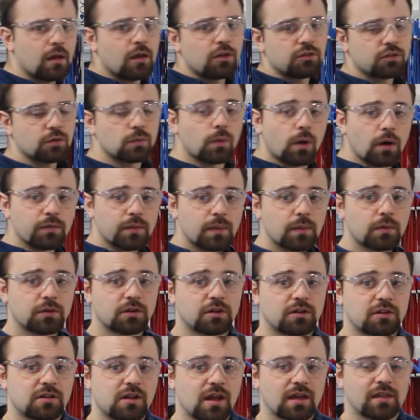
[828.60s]
So what if we
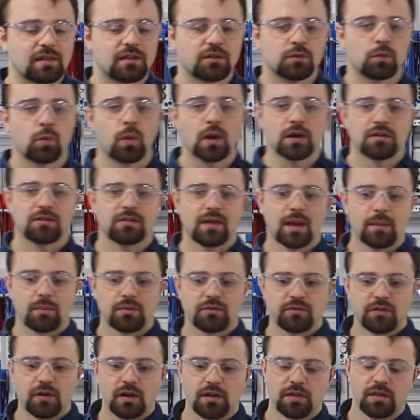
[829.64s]
wanted to take this one step
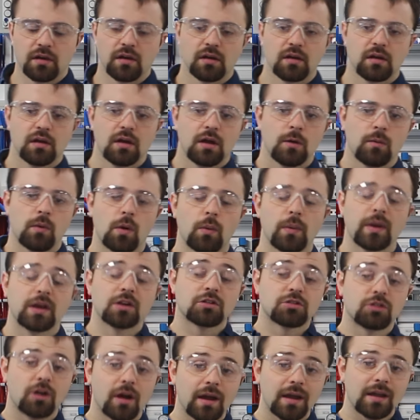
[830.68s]
further? Well, we
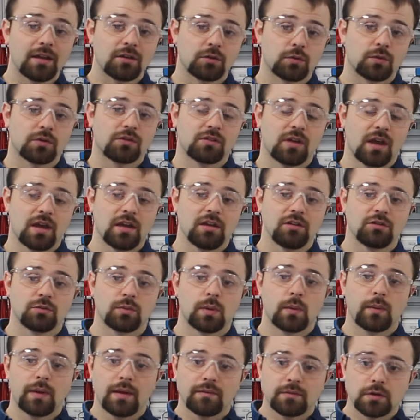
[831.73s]
could try and get to a stage
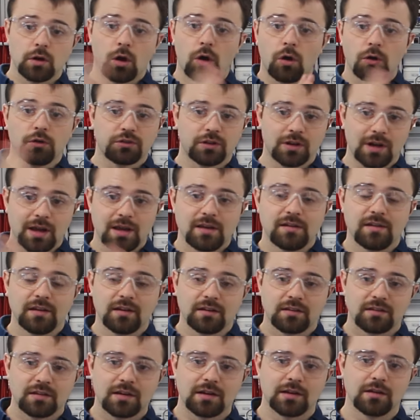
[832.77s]
where we have an
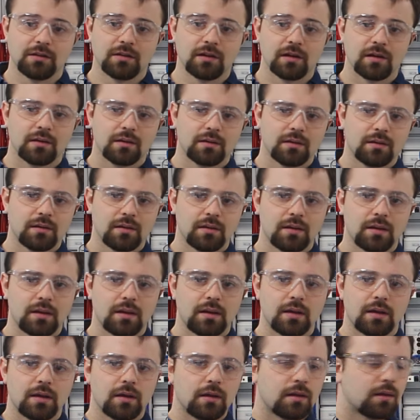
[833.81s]
oscillating cylinder.
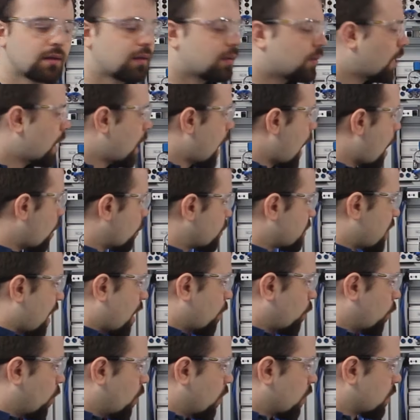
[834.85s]
How would
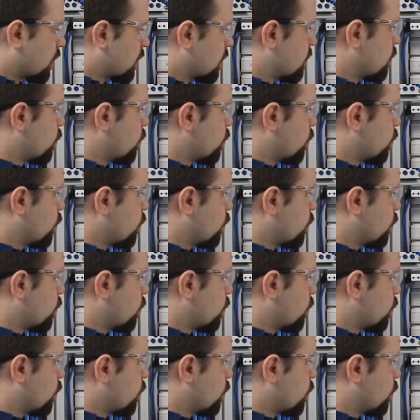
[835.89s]
that work?